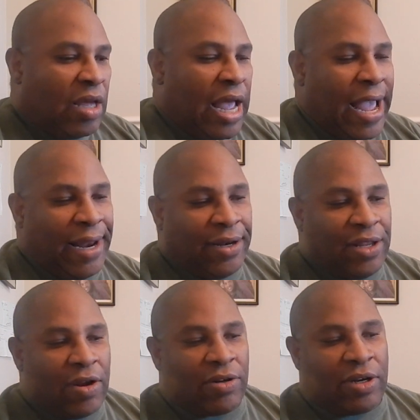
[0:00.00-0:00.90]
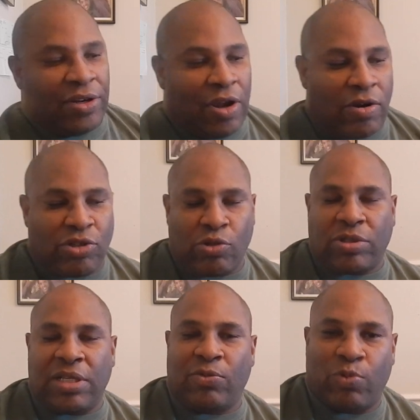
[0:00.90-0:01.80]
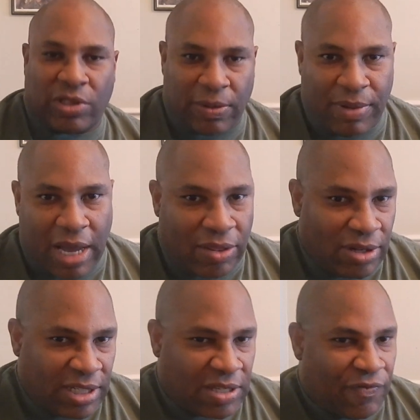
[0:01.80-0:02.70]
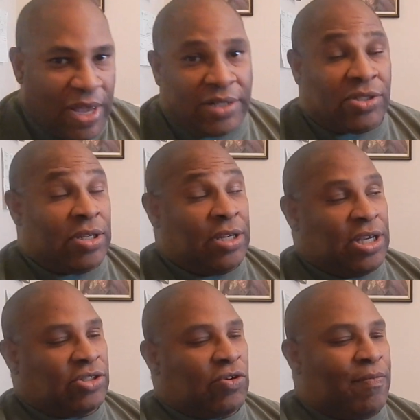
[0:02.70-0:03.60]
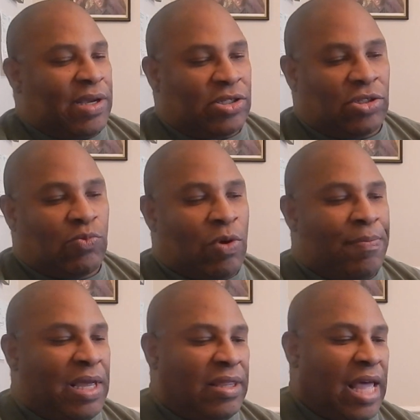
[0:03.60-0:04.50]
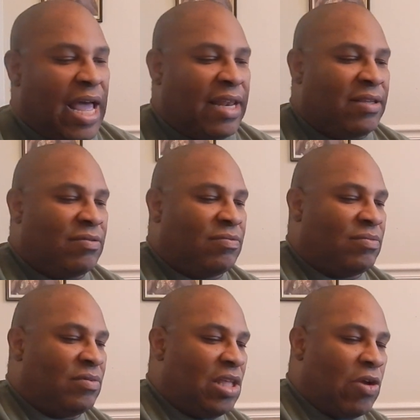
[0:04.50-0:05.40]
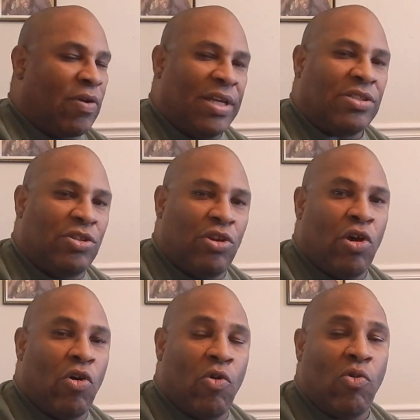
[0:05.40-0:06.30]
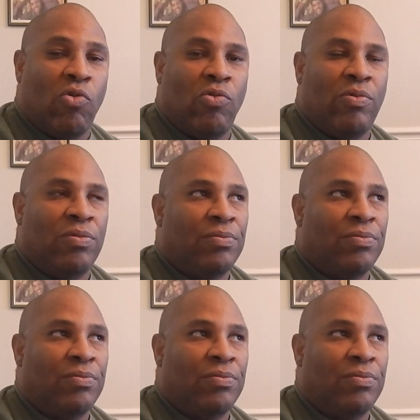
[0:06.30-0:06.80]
And there are usually some of the other disadvantages of the digital mixers would be that there is no